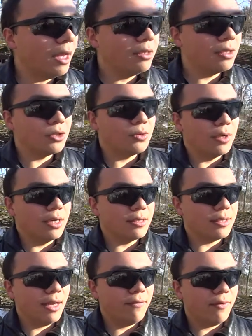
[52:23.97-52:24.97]
Industries
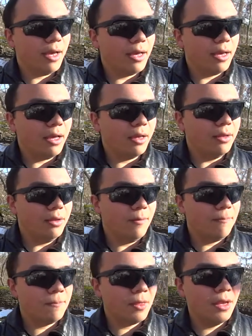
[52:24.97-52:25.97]
FAL.
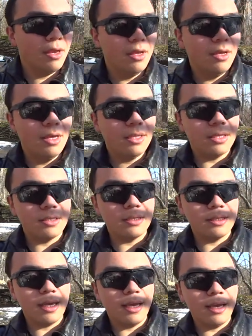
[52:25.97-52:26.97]
This
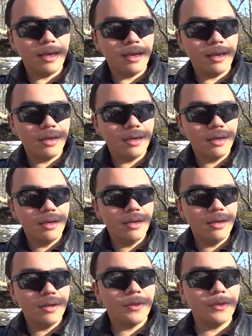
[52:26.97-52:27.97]
is a
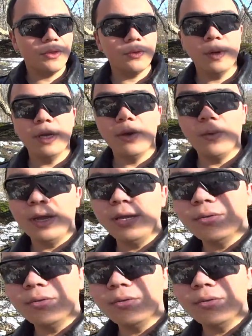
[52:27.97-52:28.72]
308